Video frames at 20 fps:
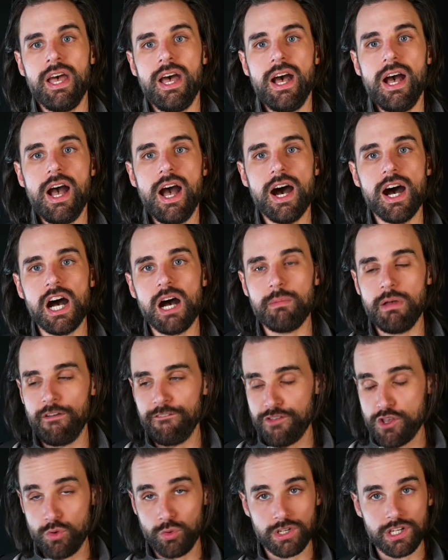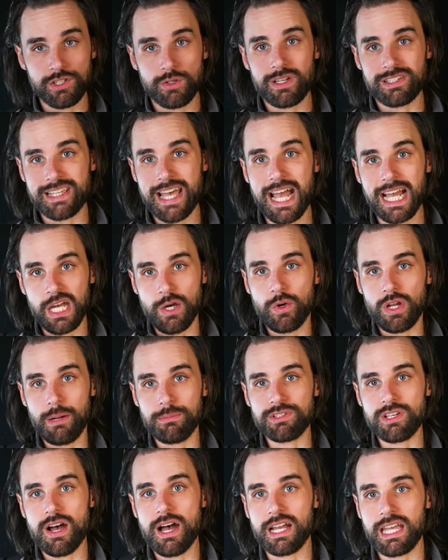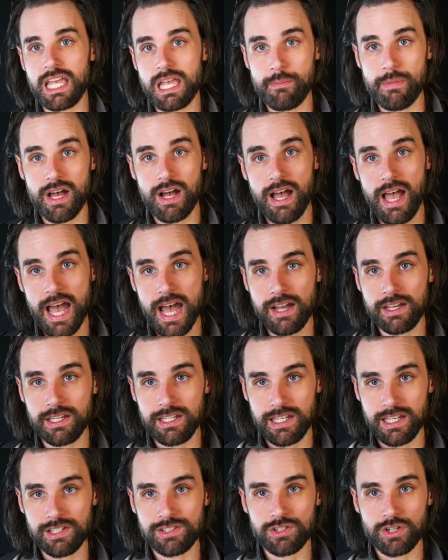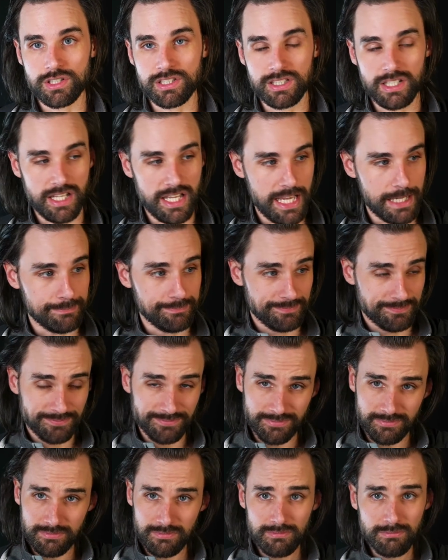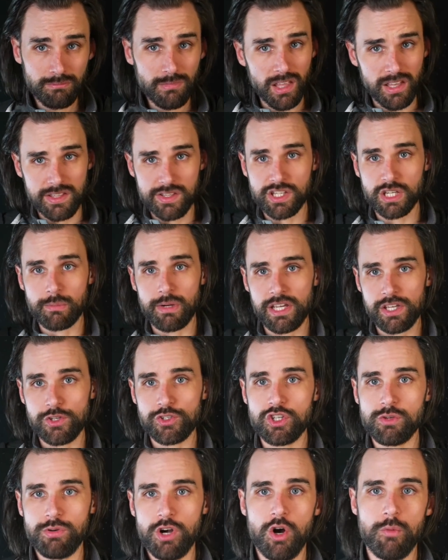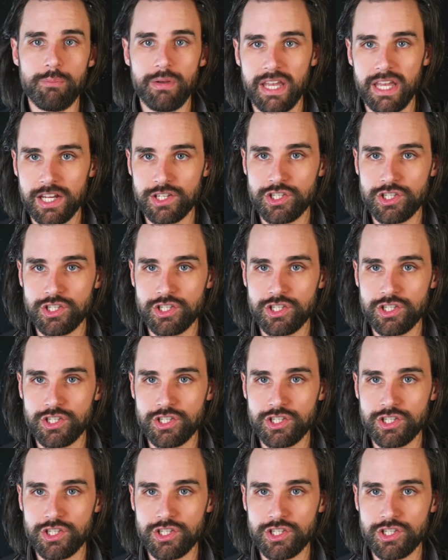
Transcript: Um, if you want to do exactly what I'm talking about, how can you get started today? You can go to my YouTube homepage.